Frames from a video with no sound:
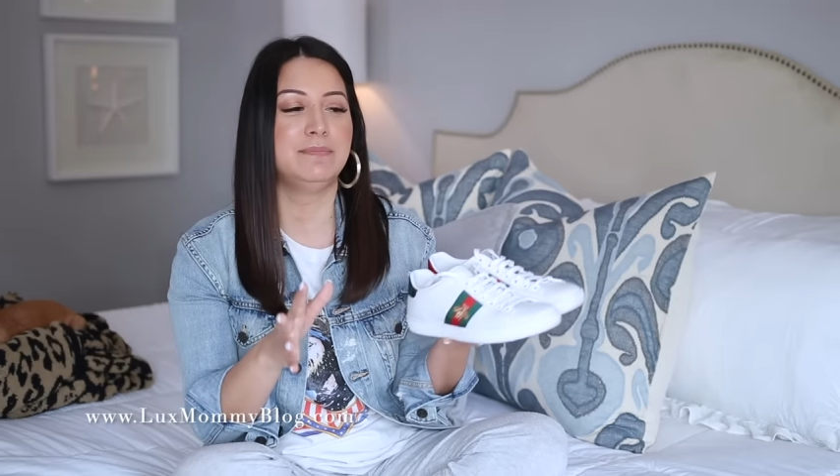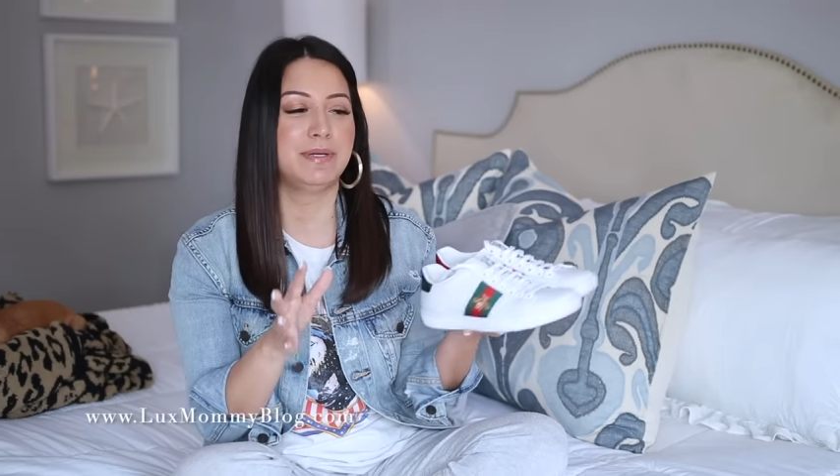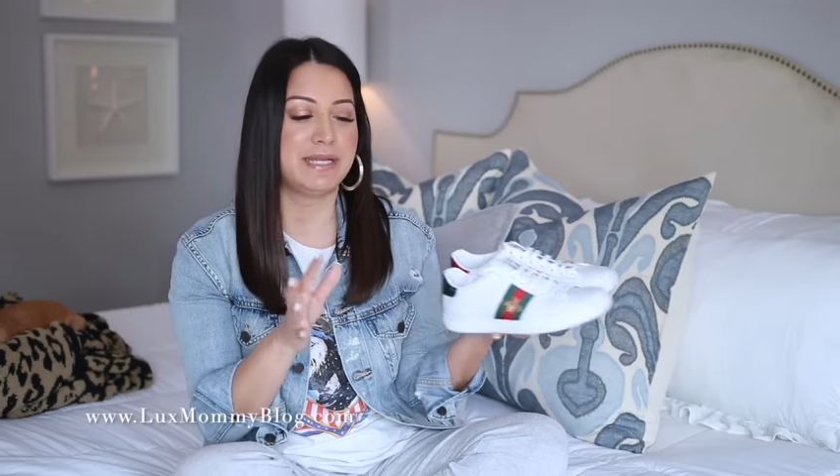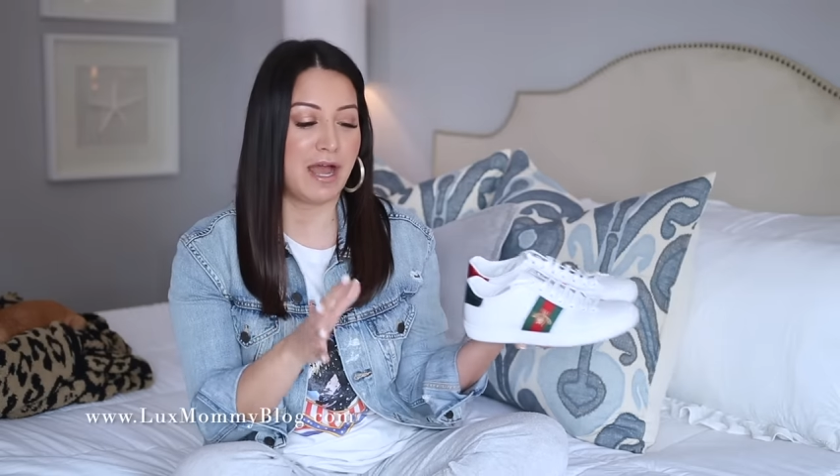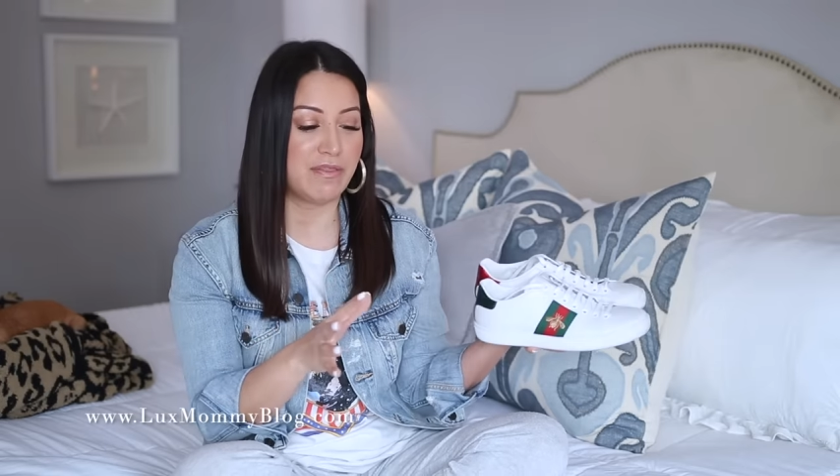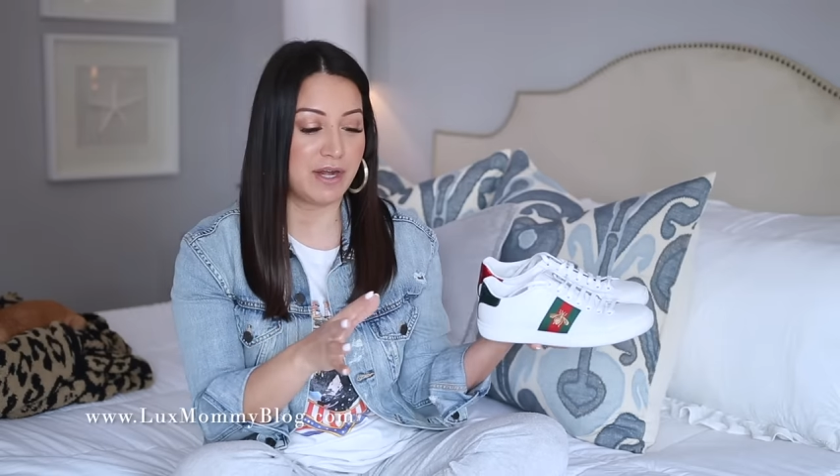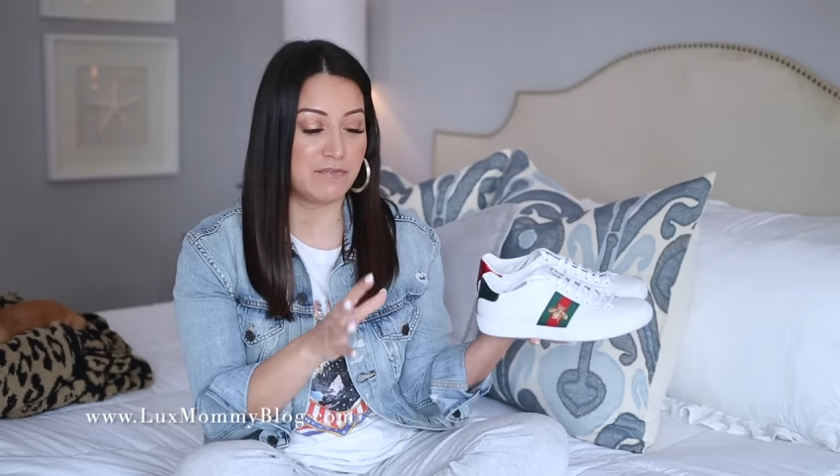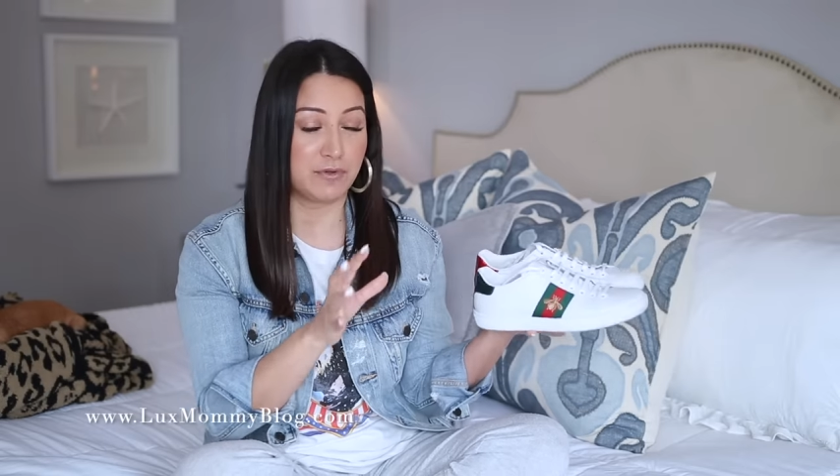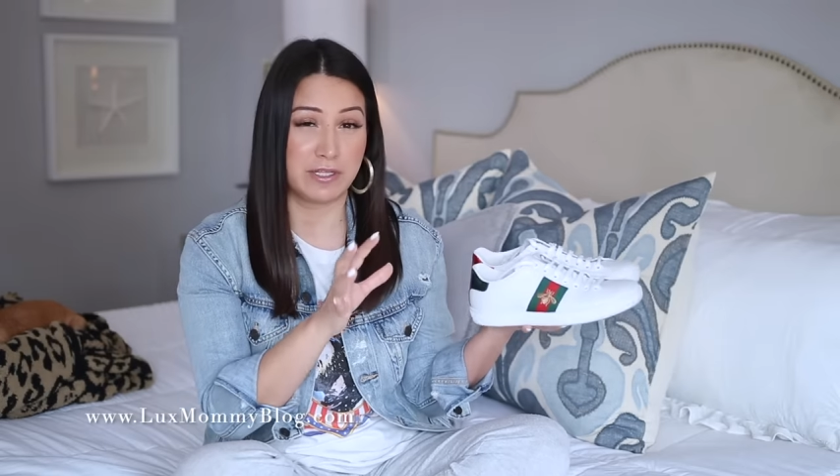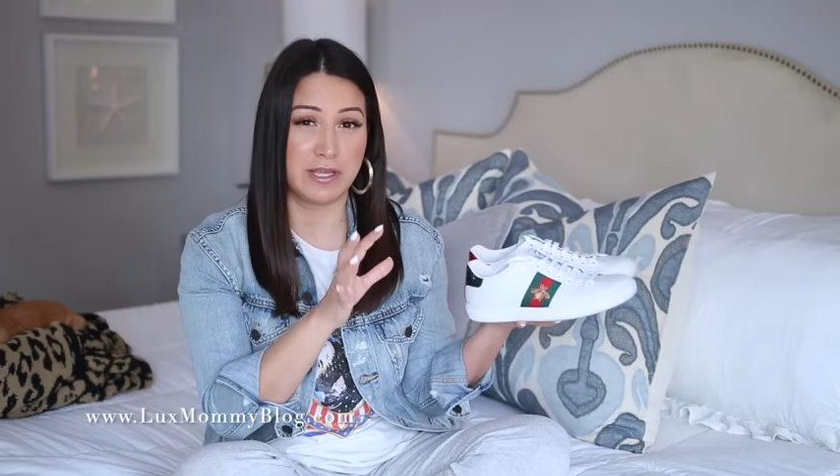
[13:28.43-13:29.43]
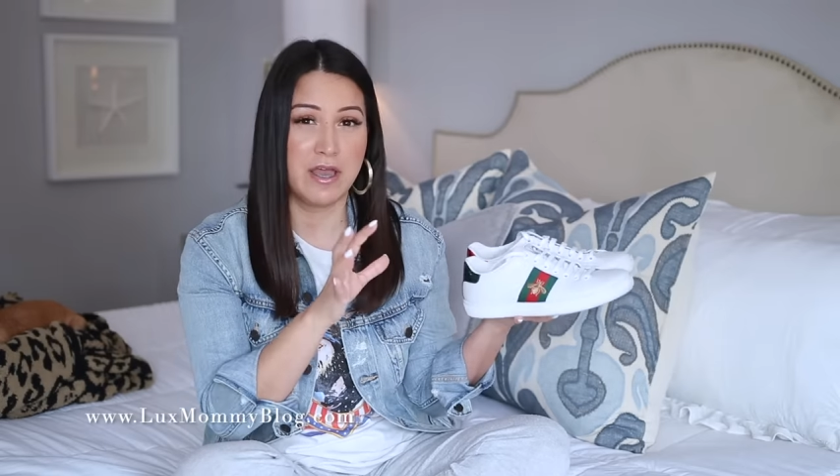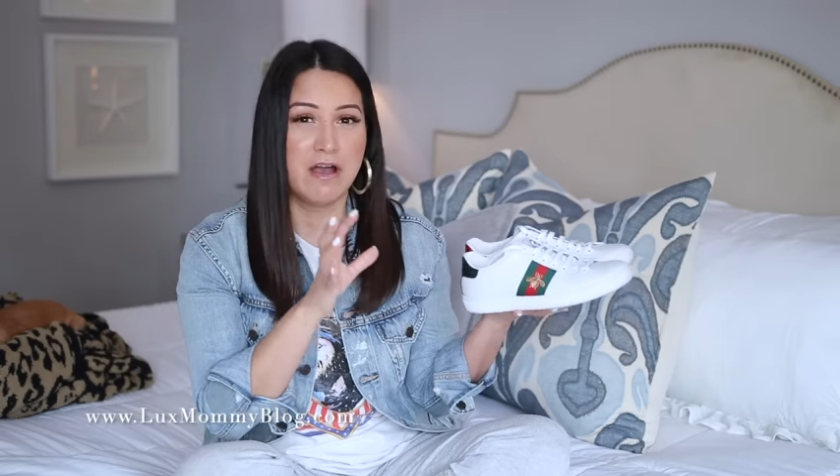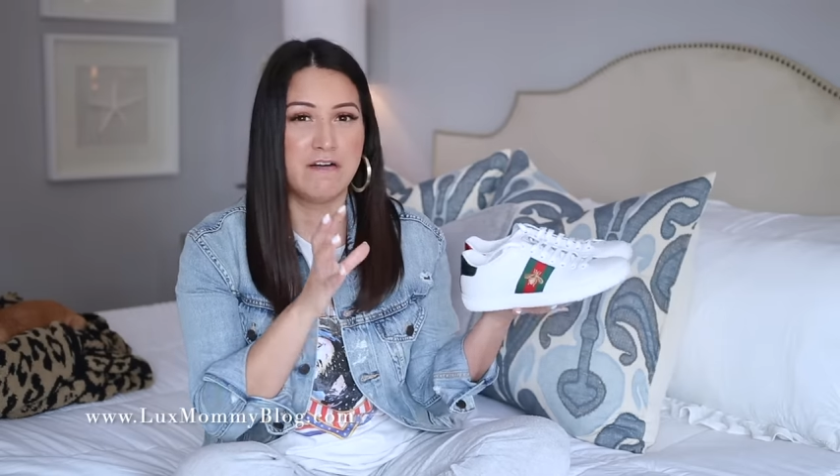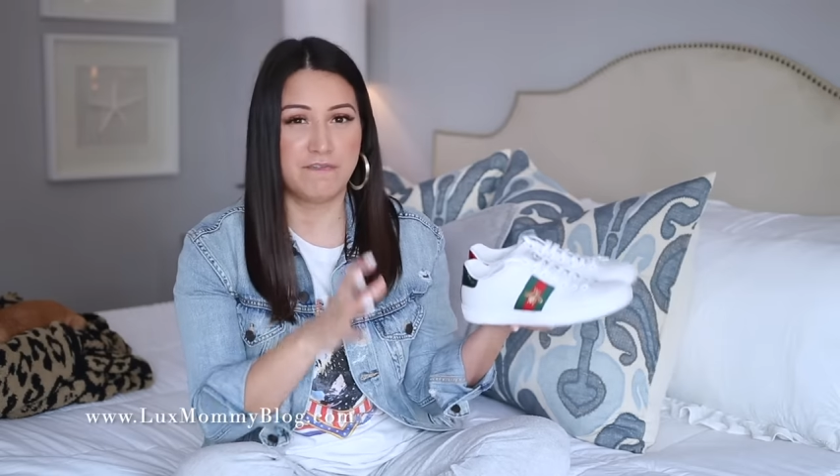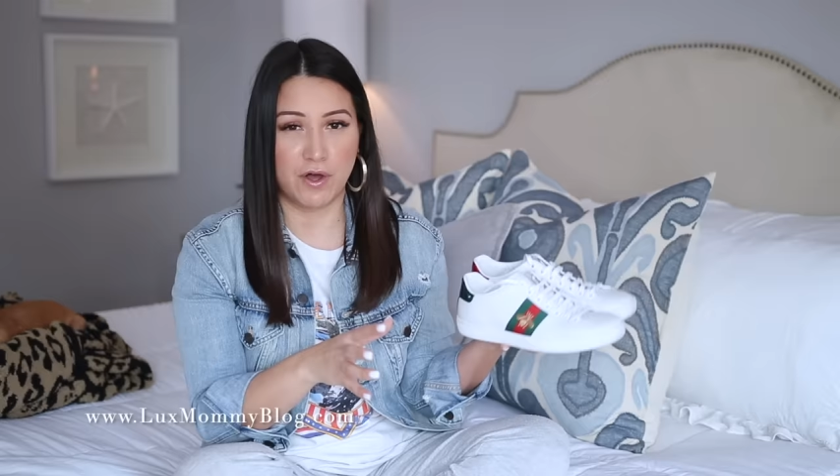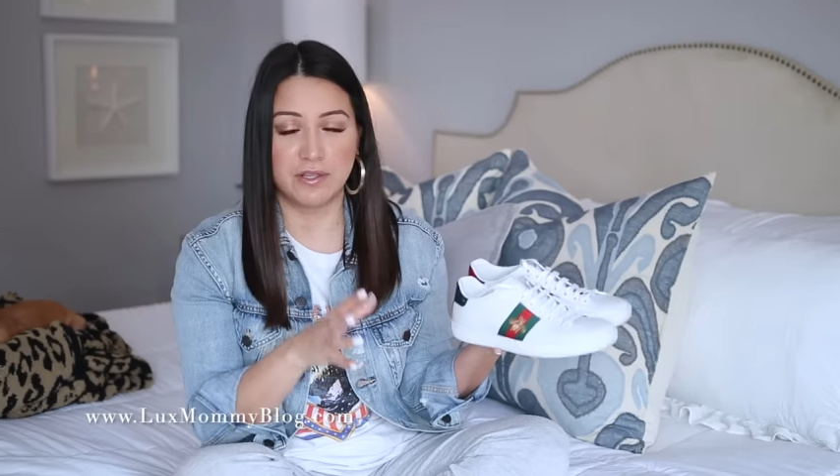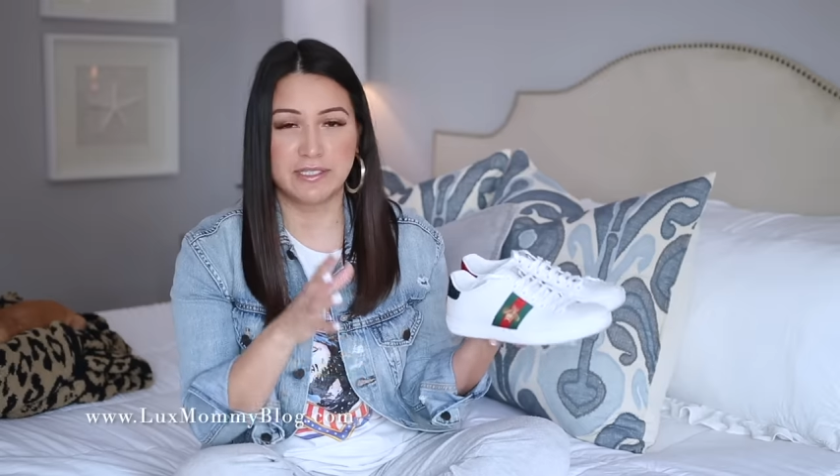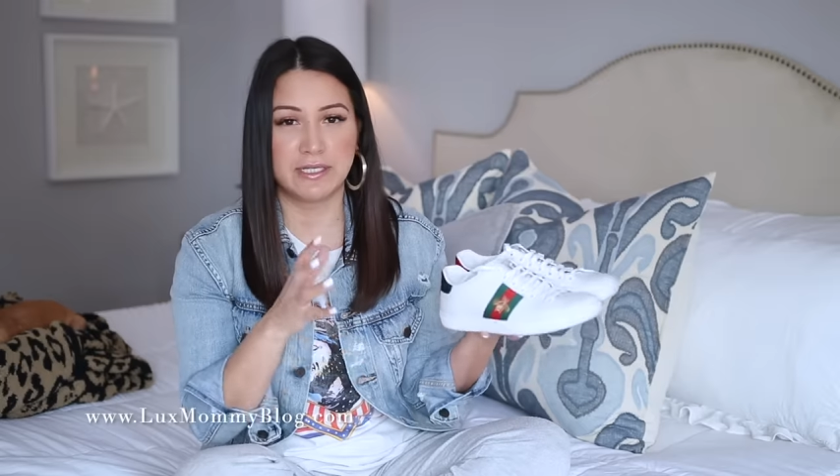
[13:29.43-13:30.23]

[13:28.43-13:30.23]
but now that I've really fallen